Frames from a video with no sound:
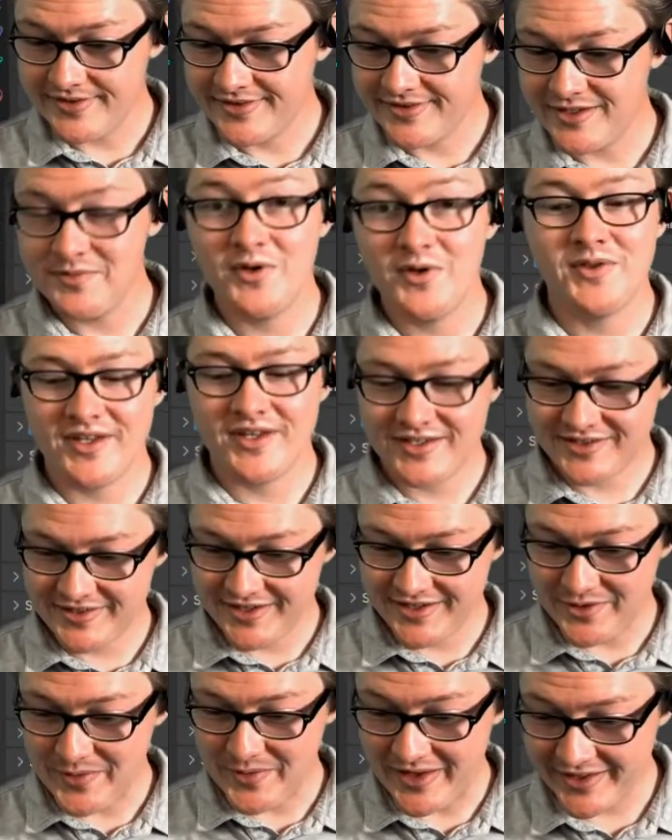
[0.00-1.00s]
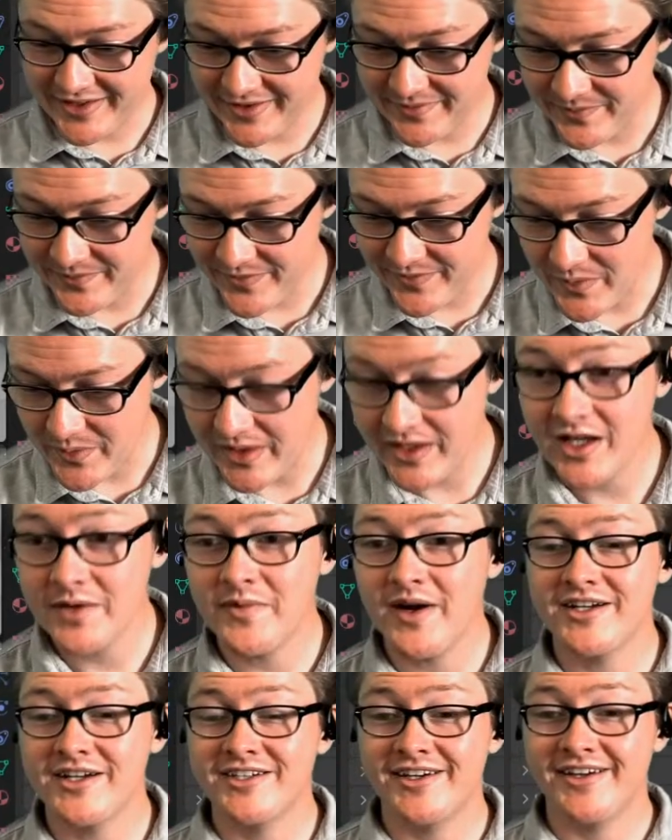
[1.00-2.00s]
mute this. You're welcome,
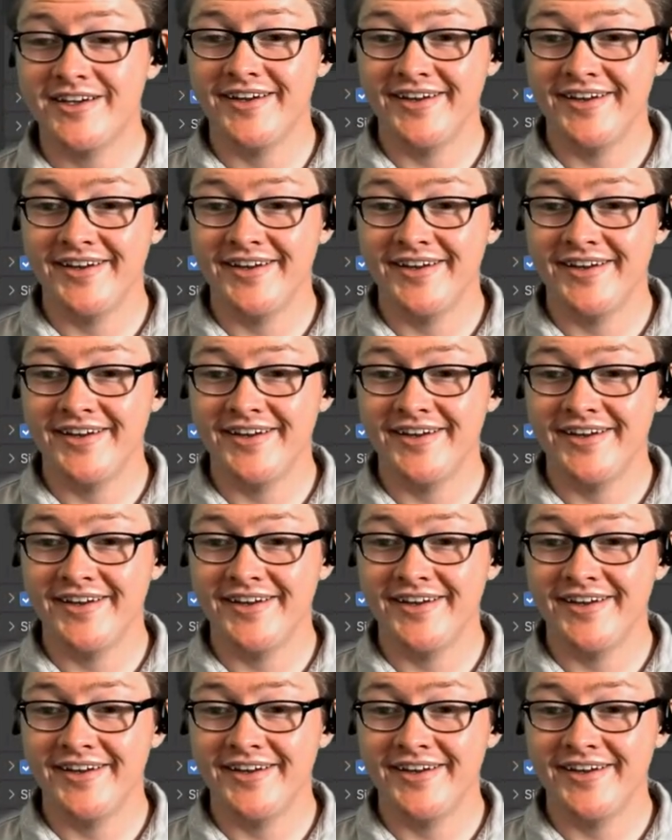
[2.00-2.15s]
Asha.